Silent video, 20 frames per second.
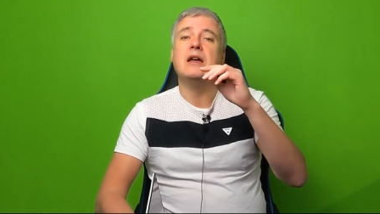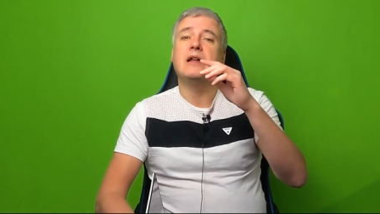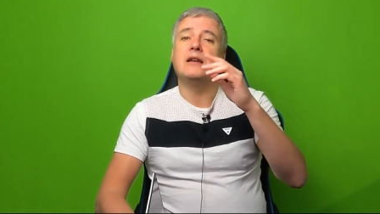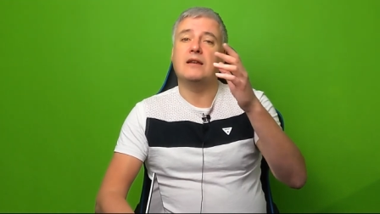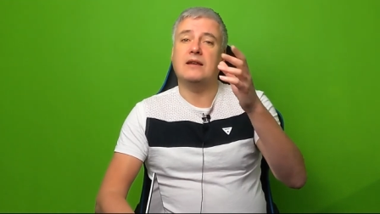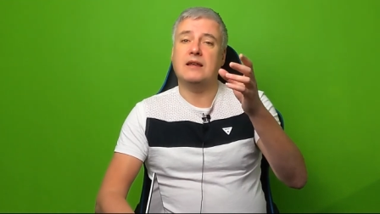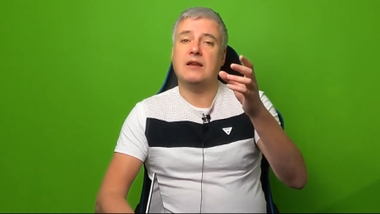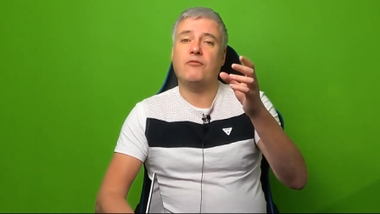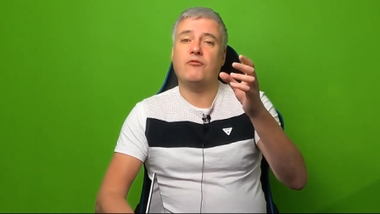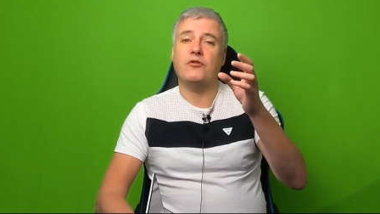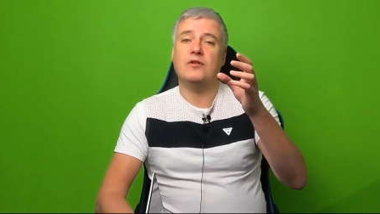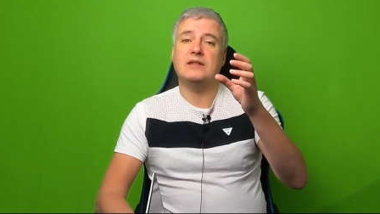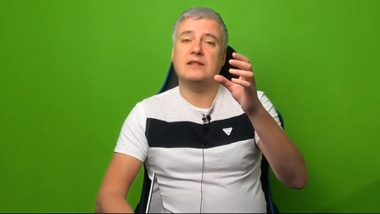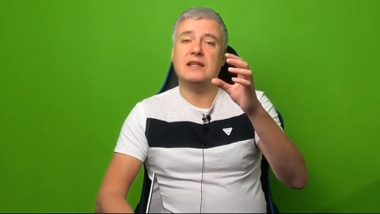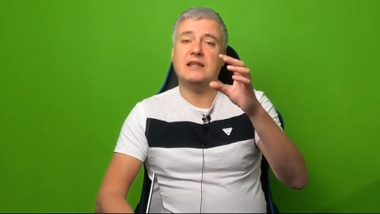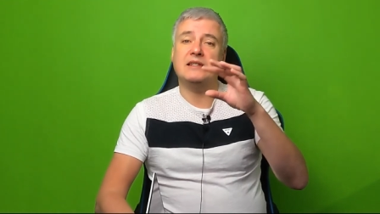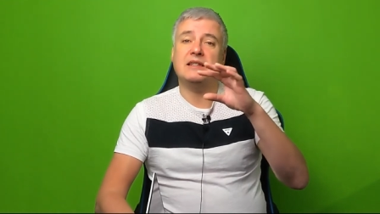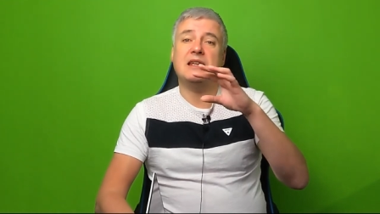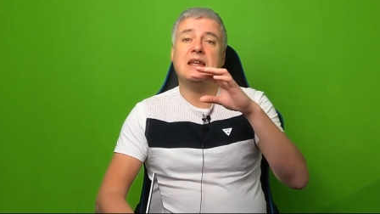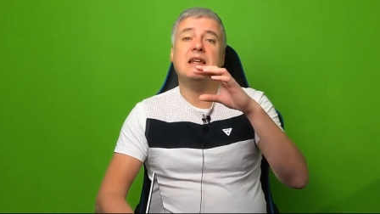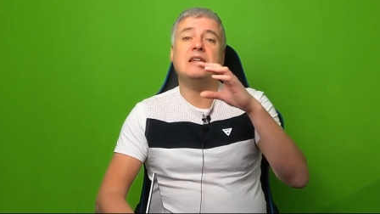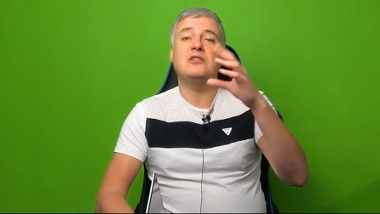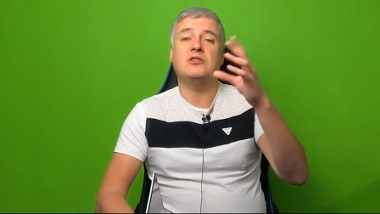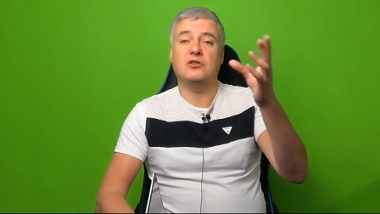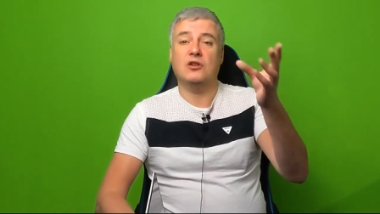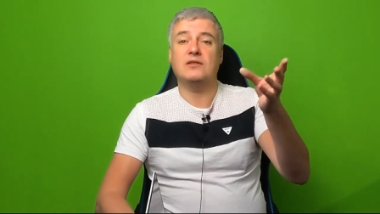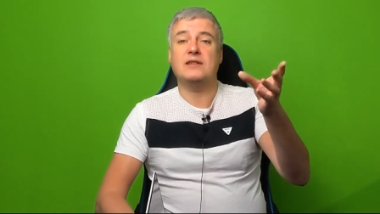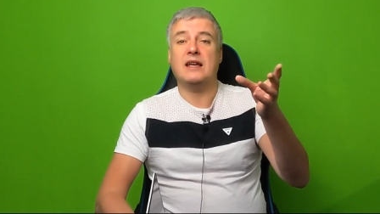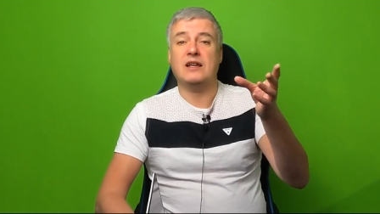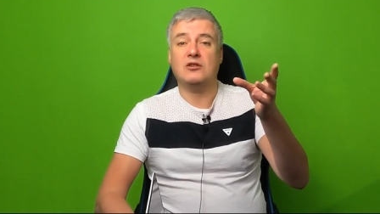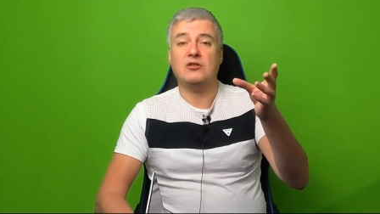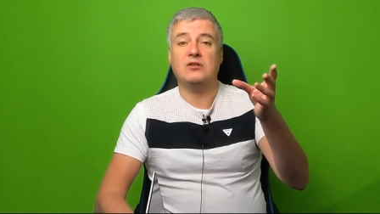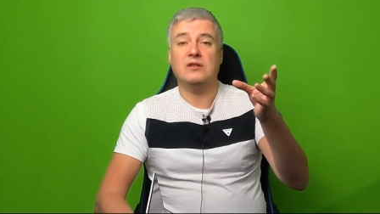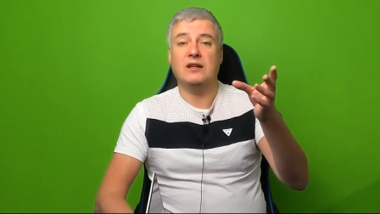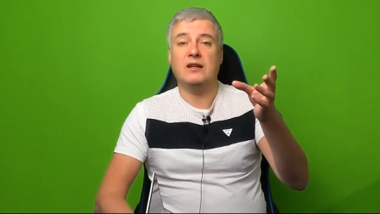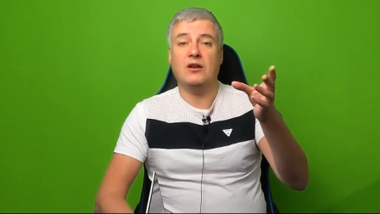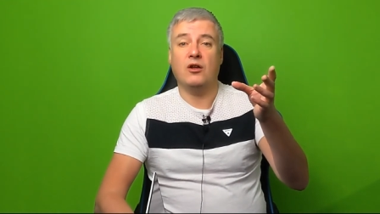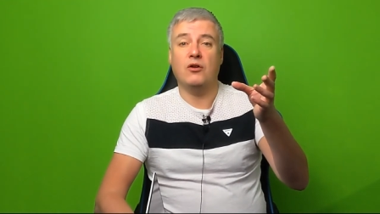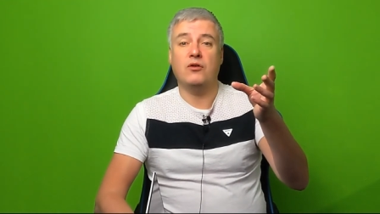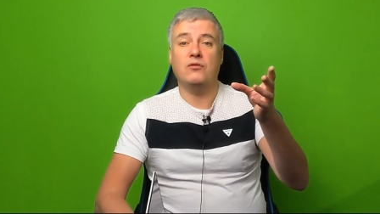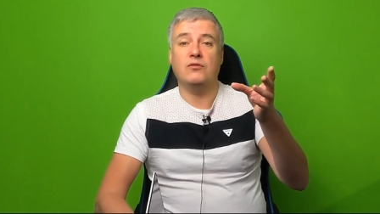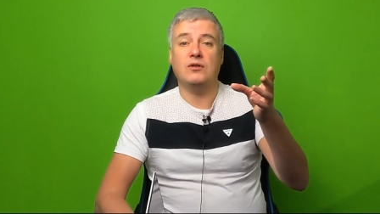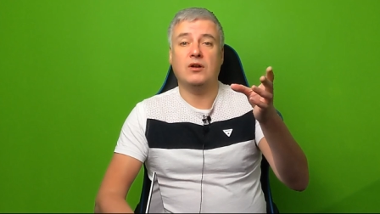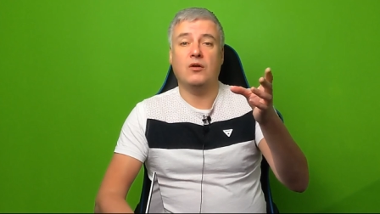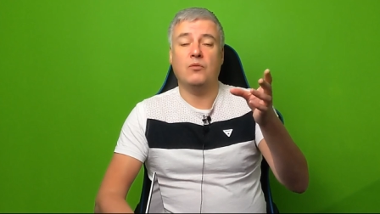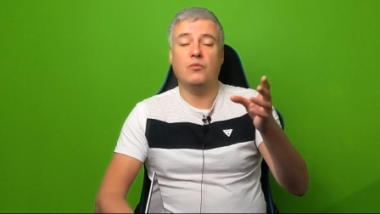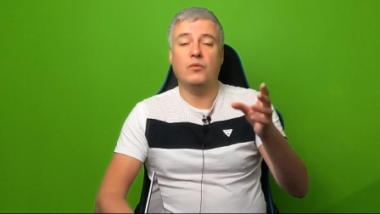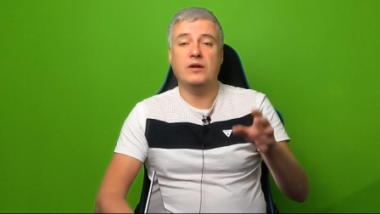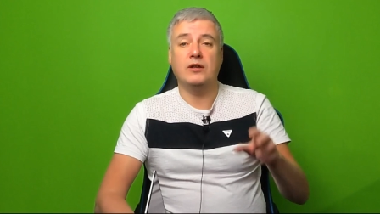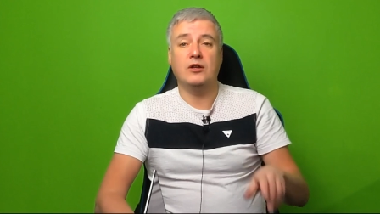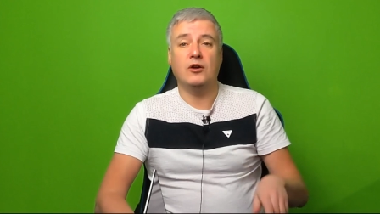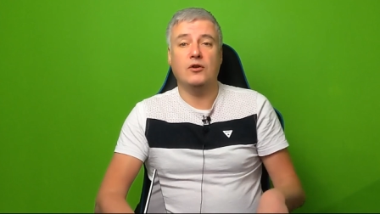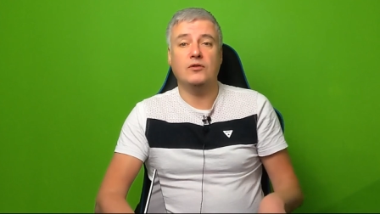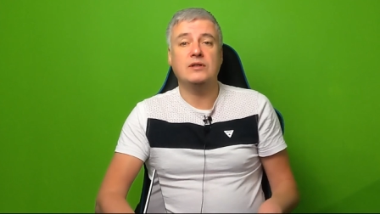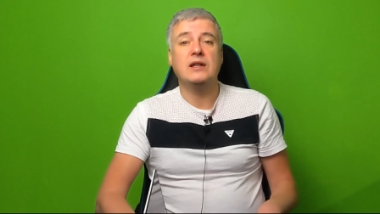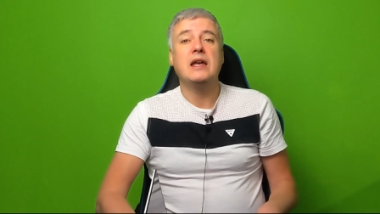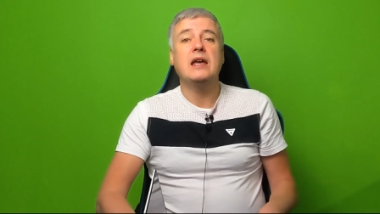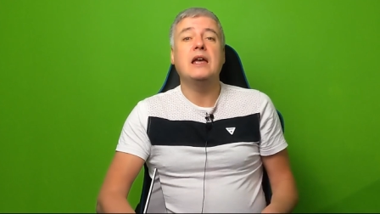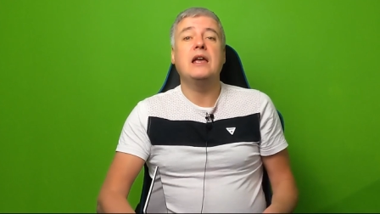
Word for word: The difference is it does actually load on Windows.